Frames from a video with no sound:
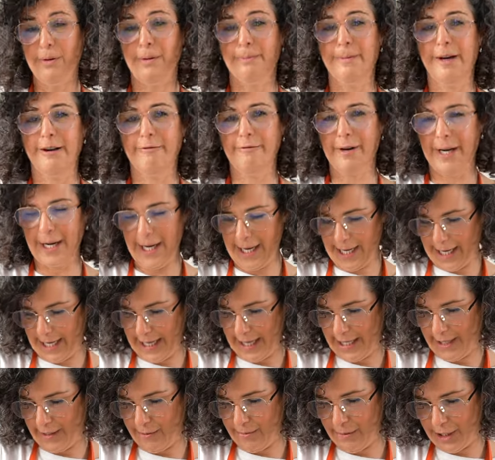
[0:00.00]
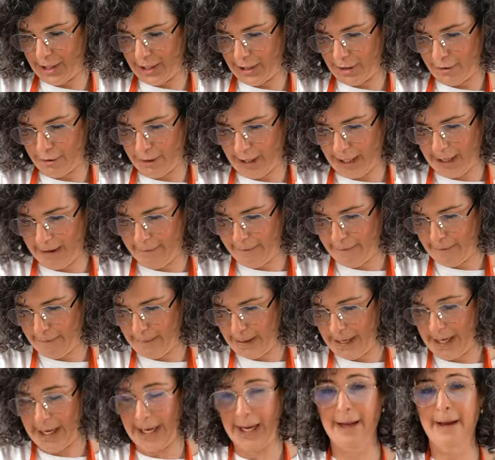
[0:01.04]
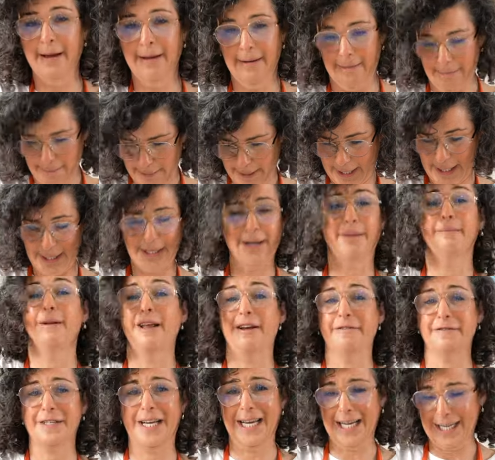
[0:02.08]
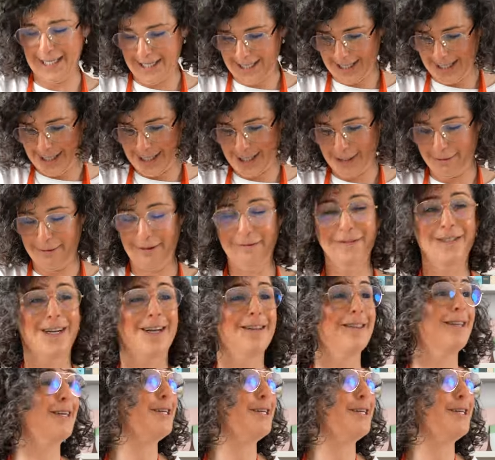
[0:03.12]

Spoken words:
with my right hand, which is tricky for me because I'm left-handed. So I've done